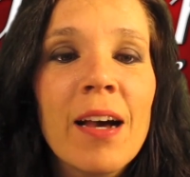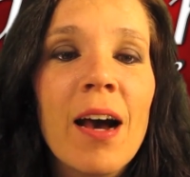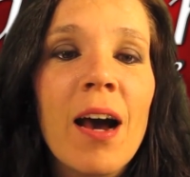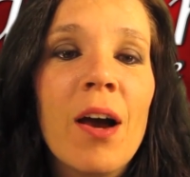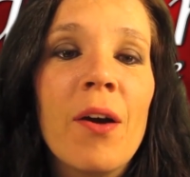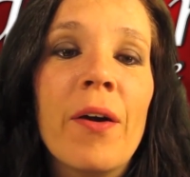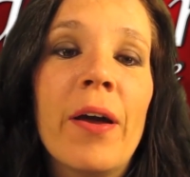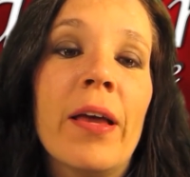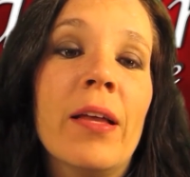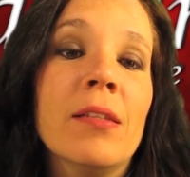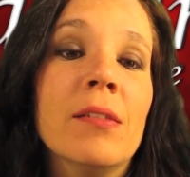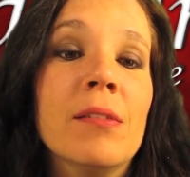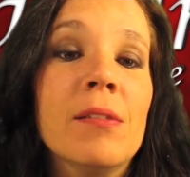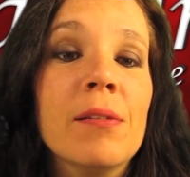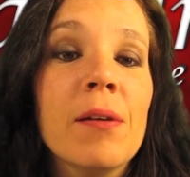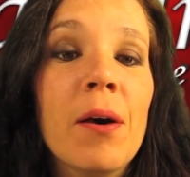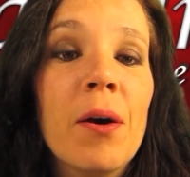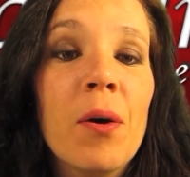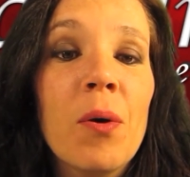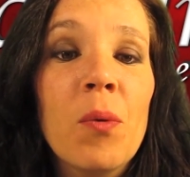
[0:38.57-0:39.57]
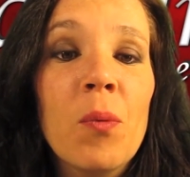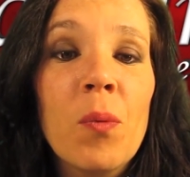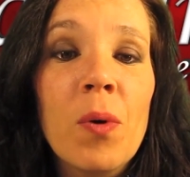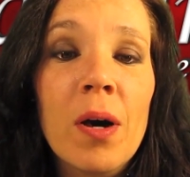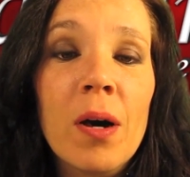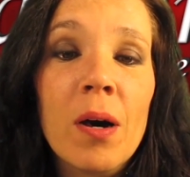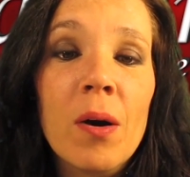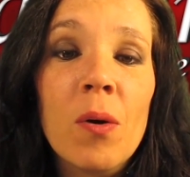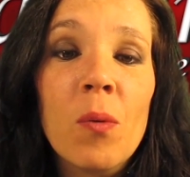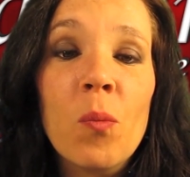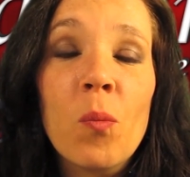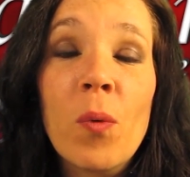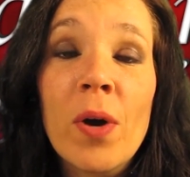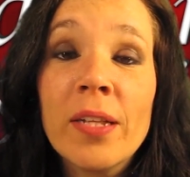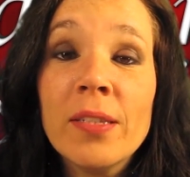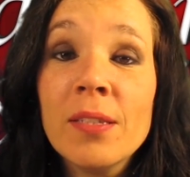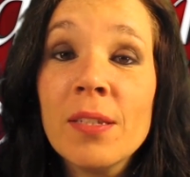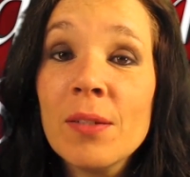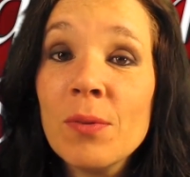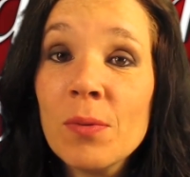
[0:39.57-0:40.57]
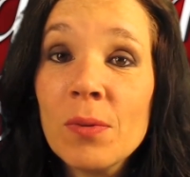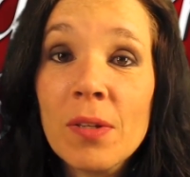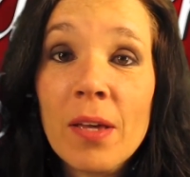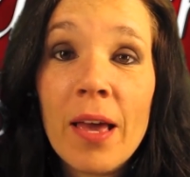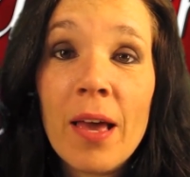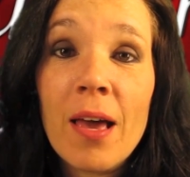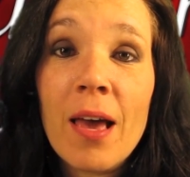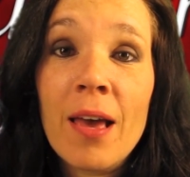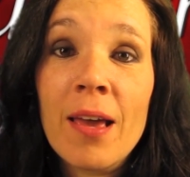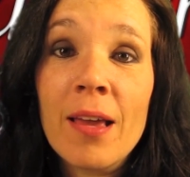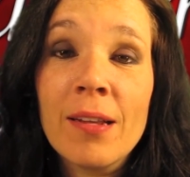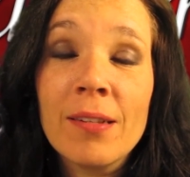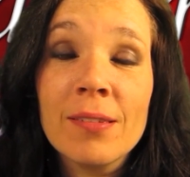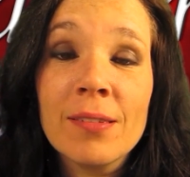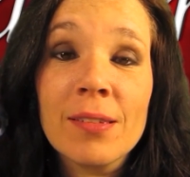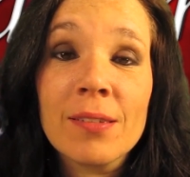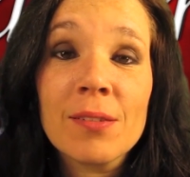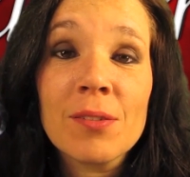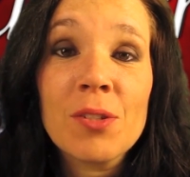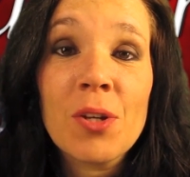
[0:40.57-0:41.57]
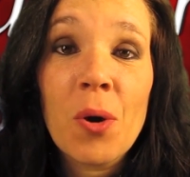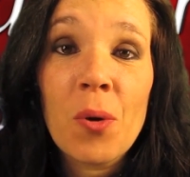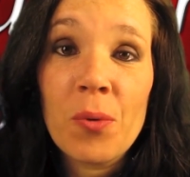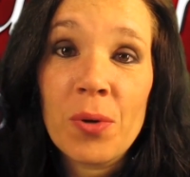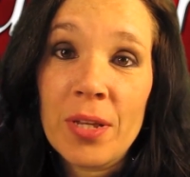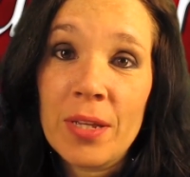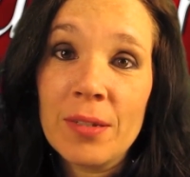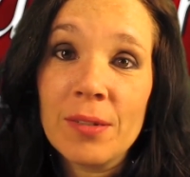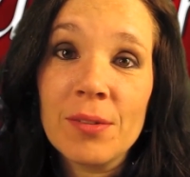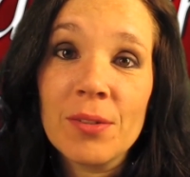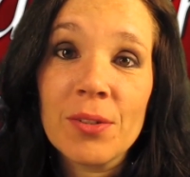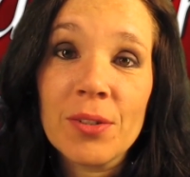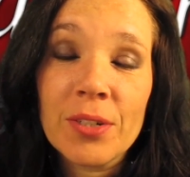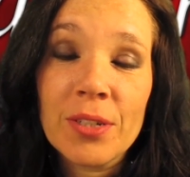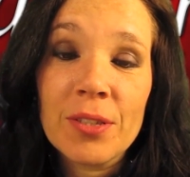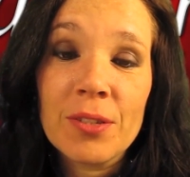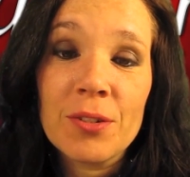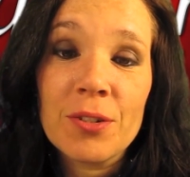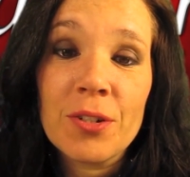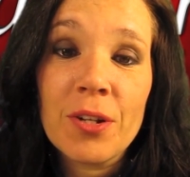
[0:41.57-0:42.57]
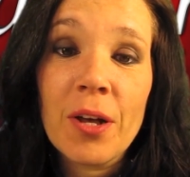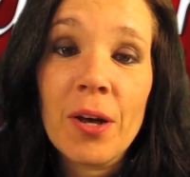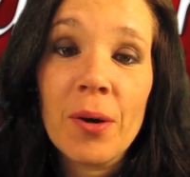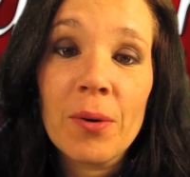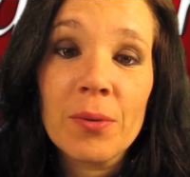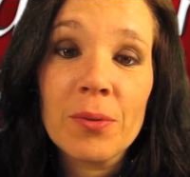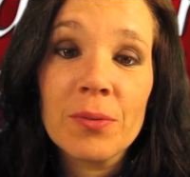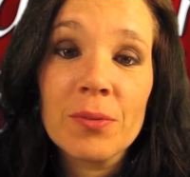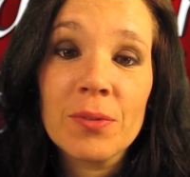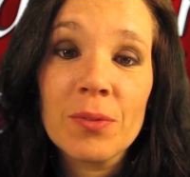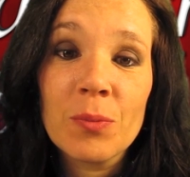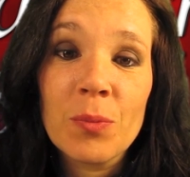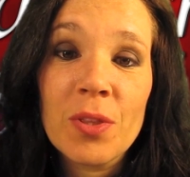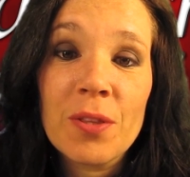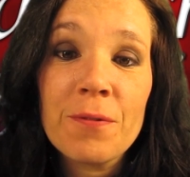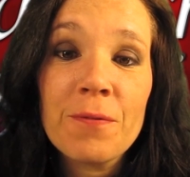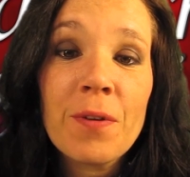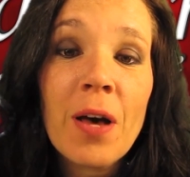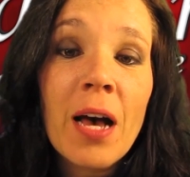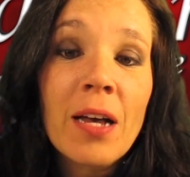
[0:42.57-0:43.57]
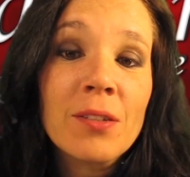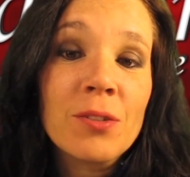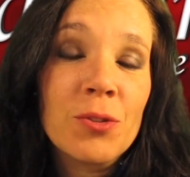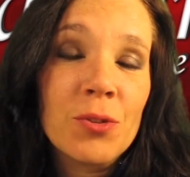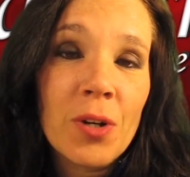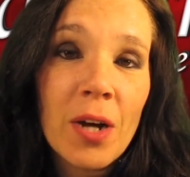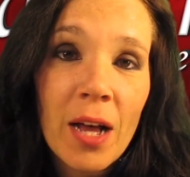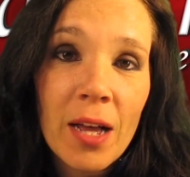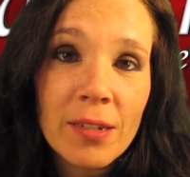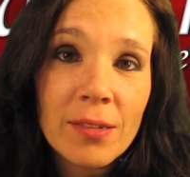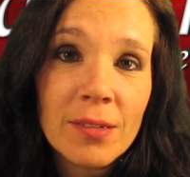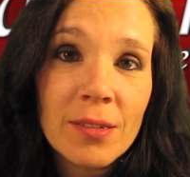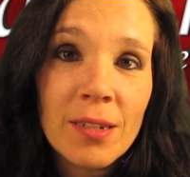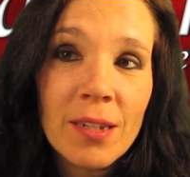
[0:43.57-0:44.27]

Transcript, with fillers: All right, so Wendy and Tony started the show with a foxtrot.